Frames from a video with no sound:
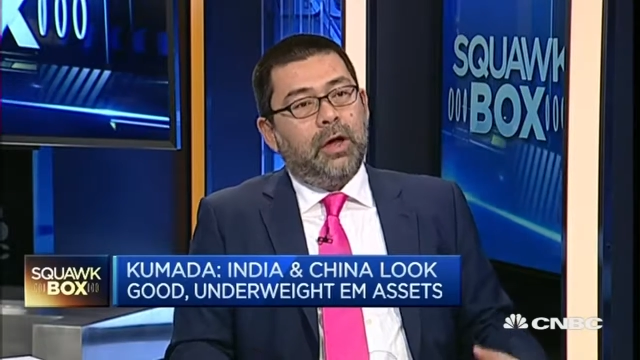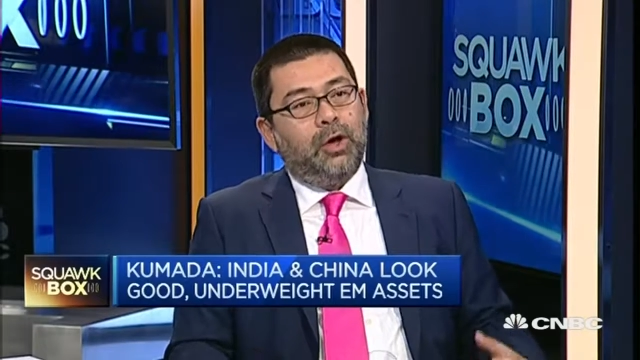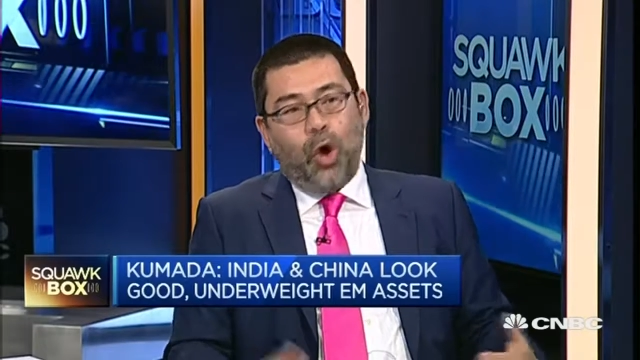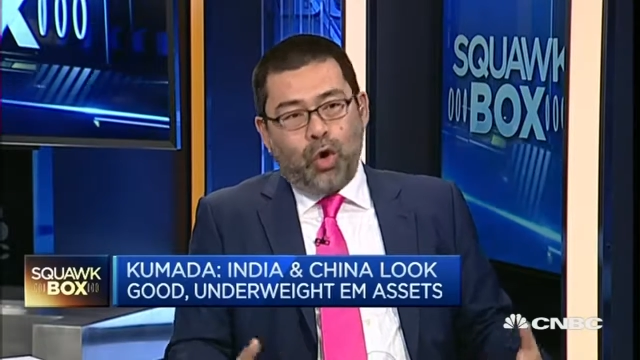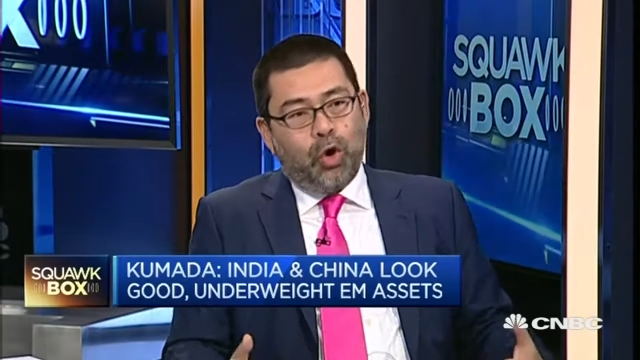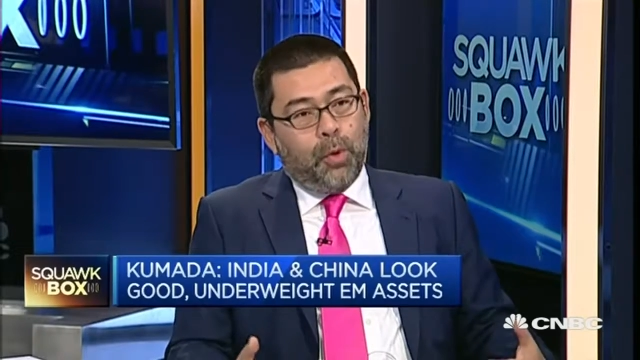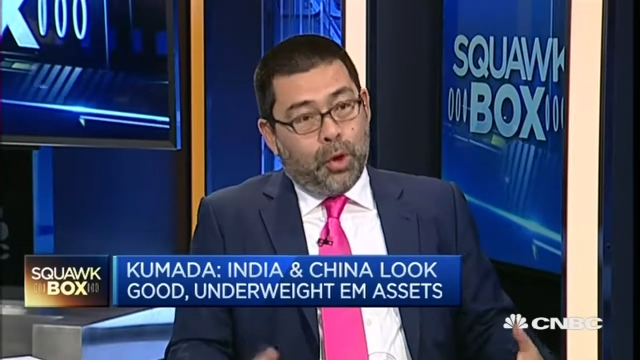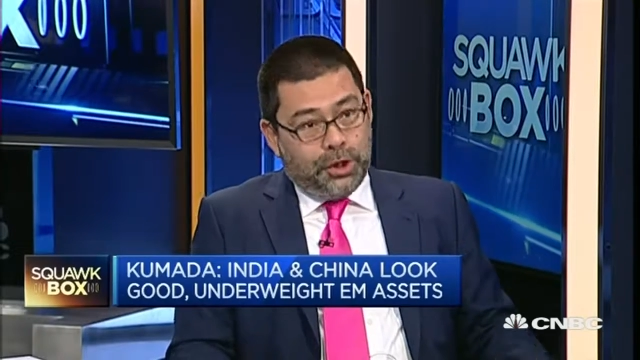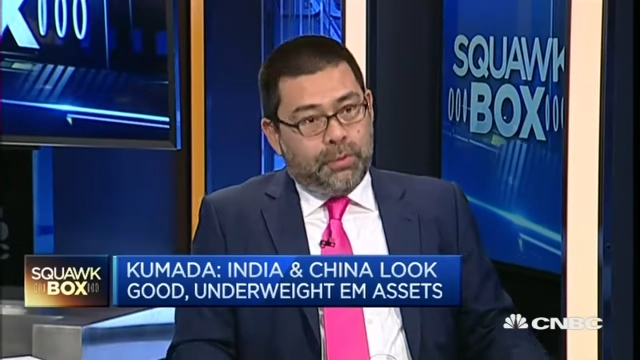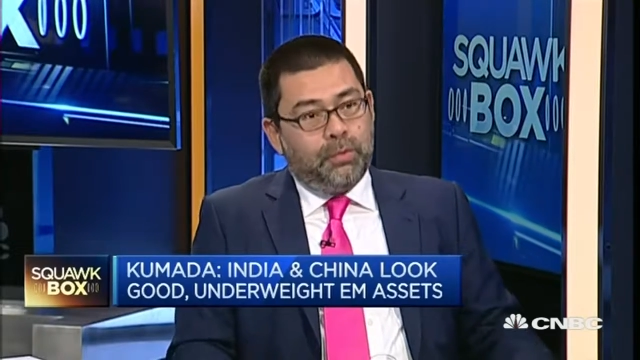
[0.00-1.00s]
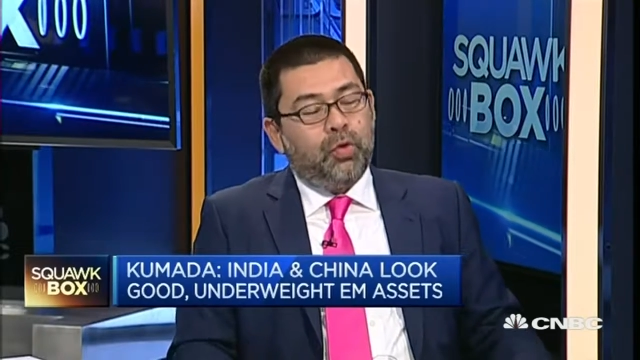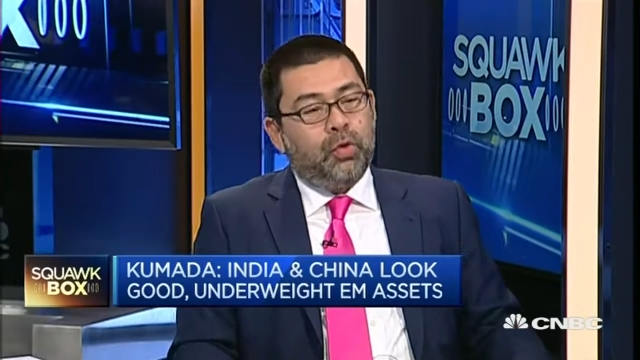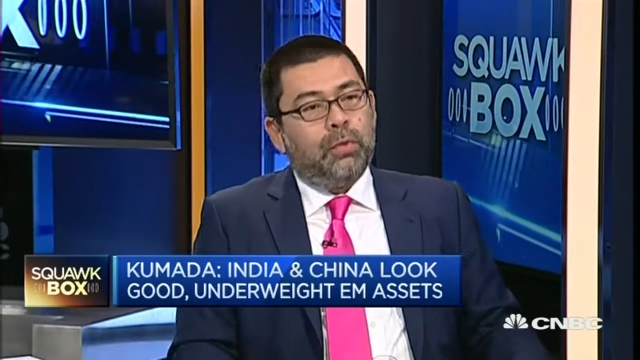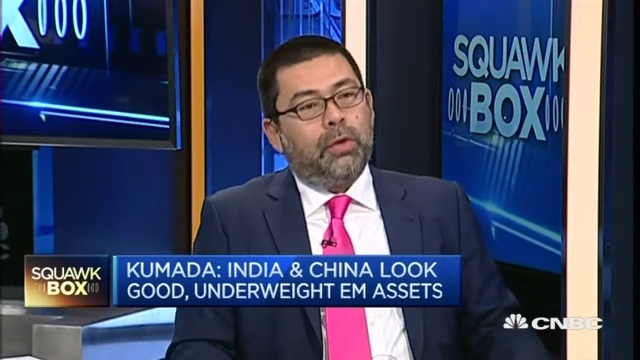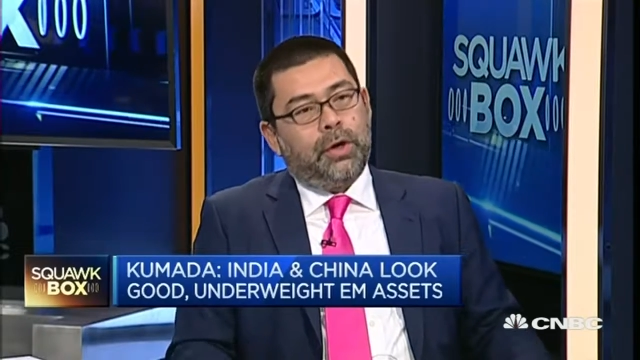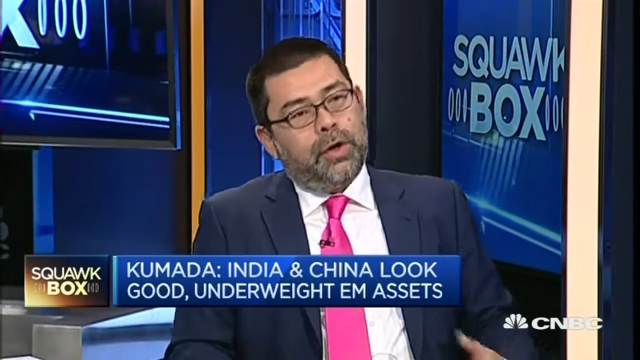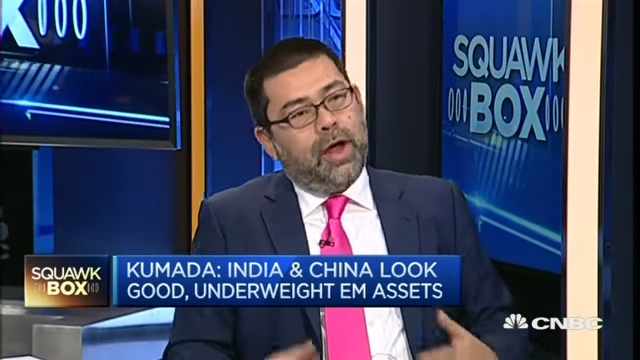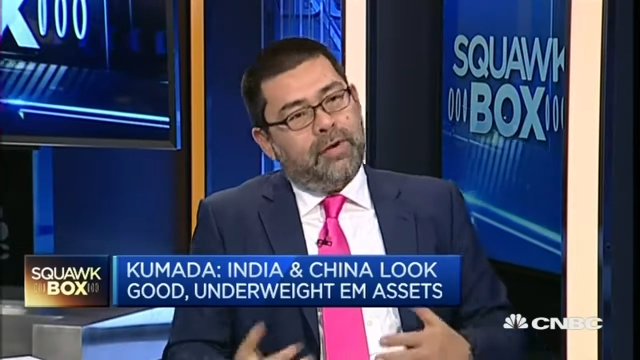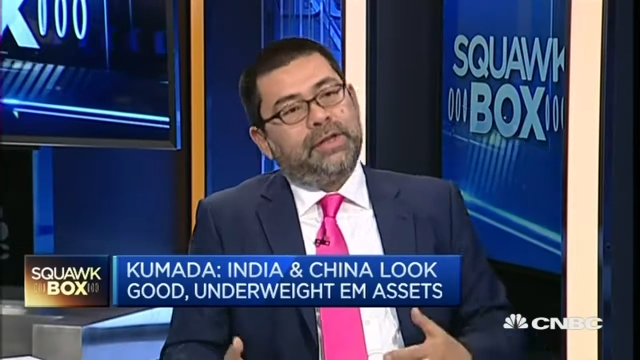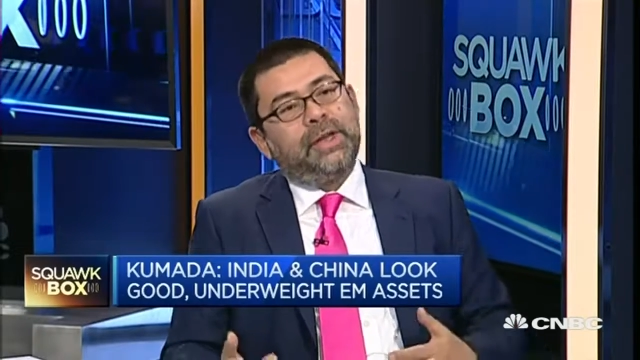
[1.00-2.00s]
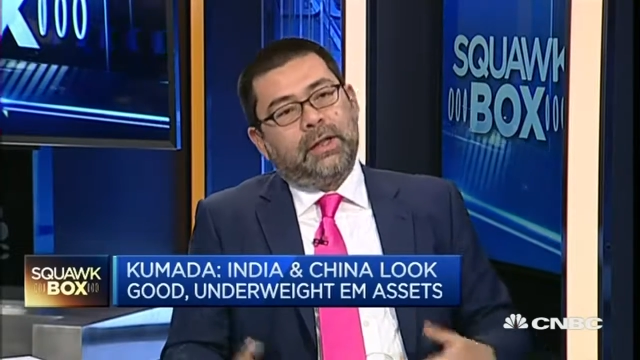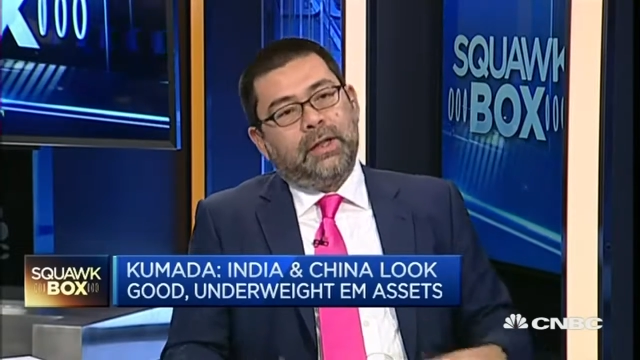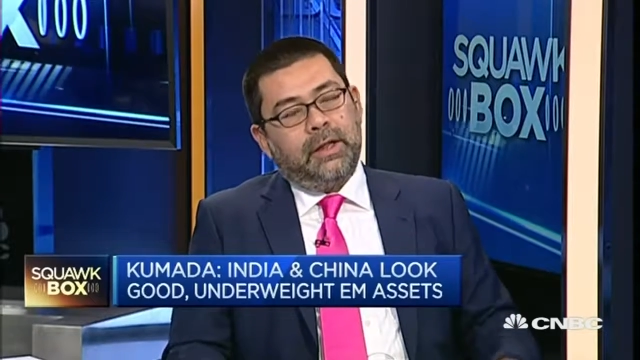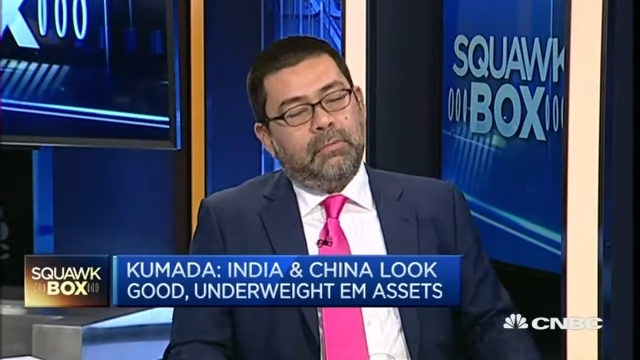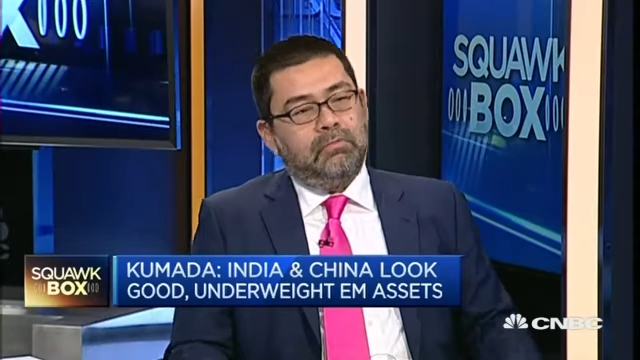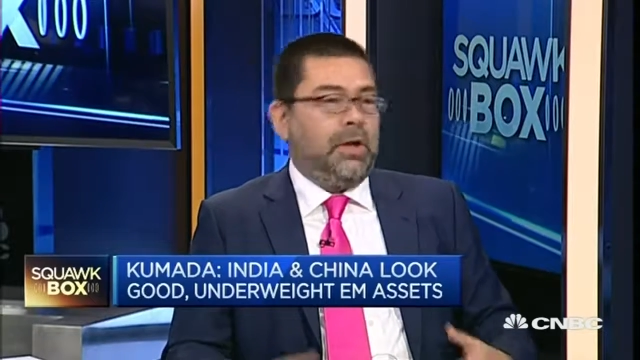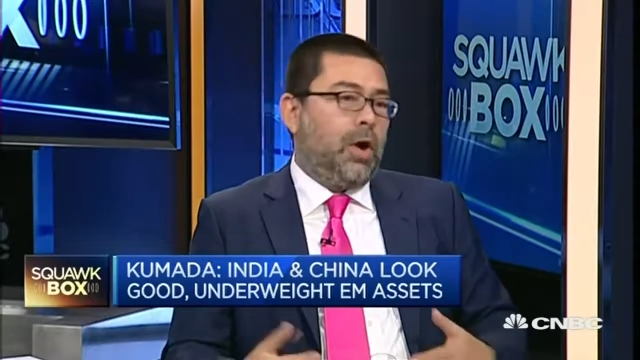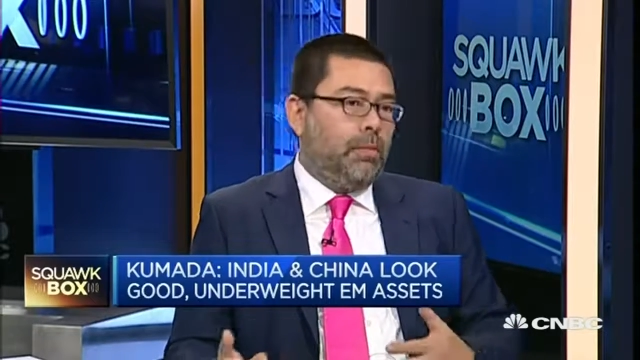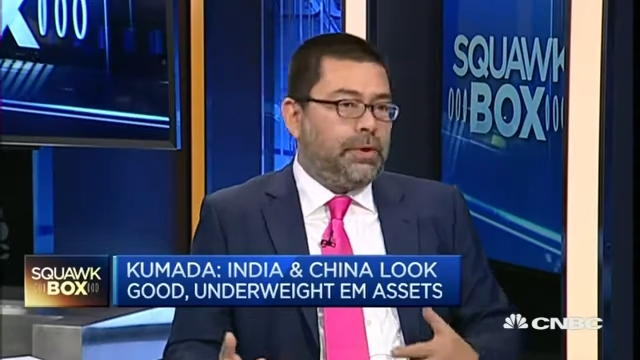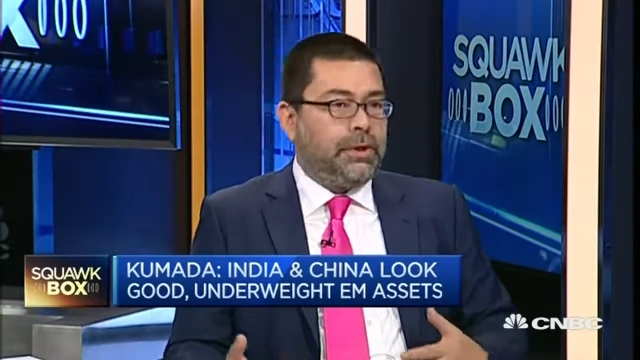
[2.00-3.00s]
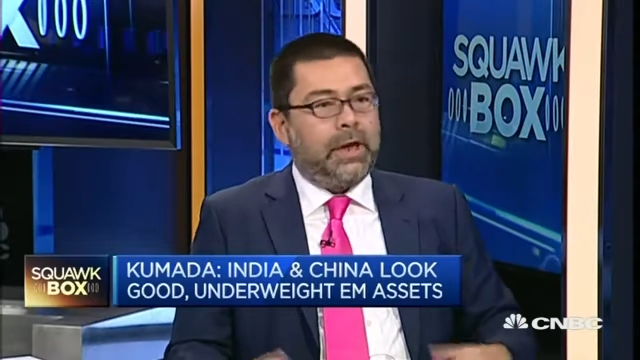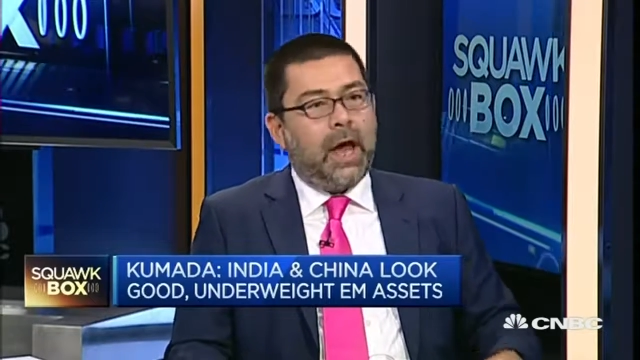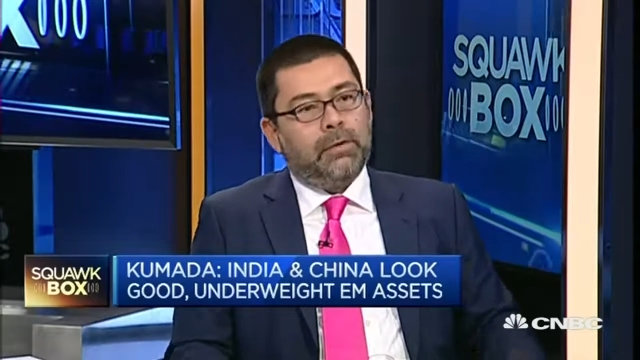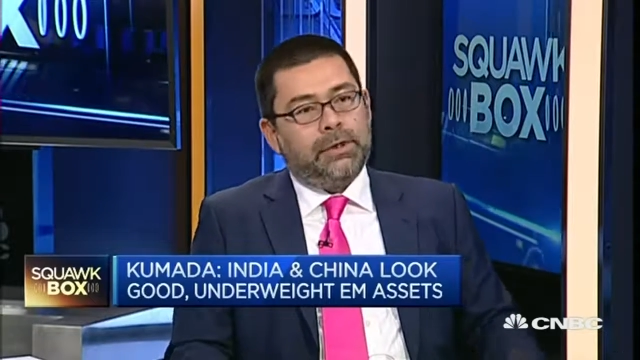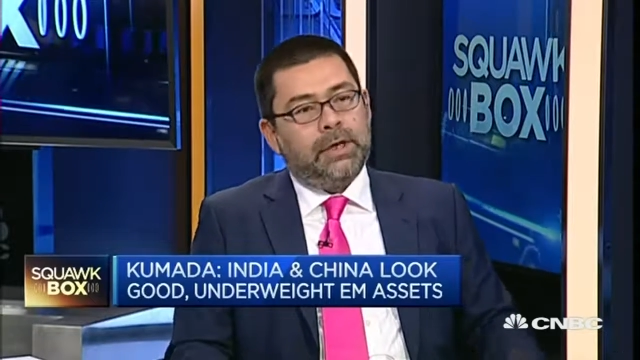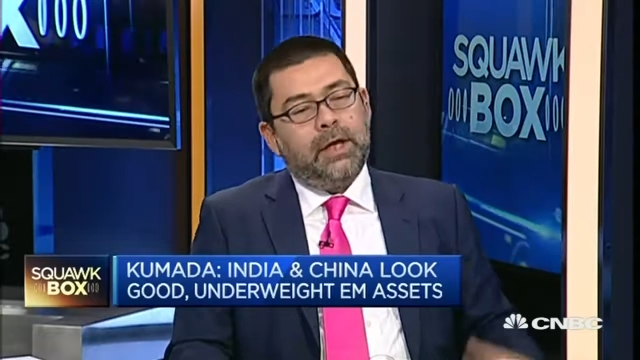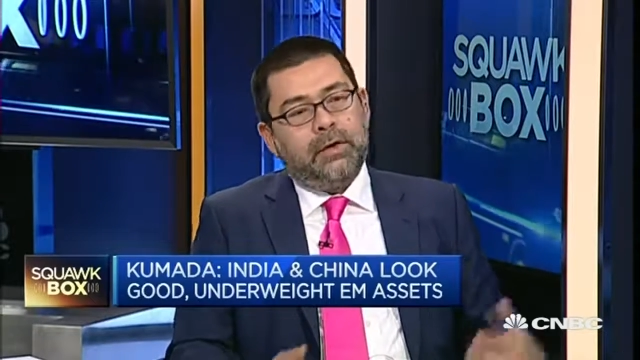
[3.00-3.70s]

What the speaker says: no commodity boom, or you have exactly the opposite, I would say.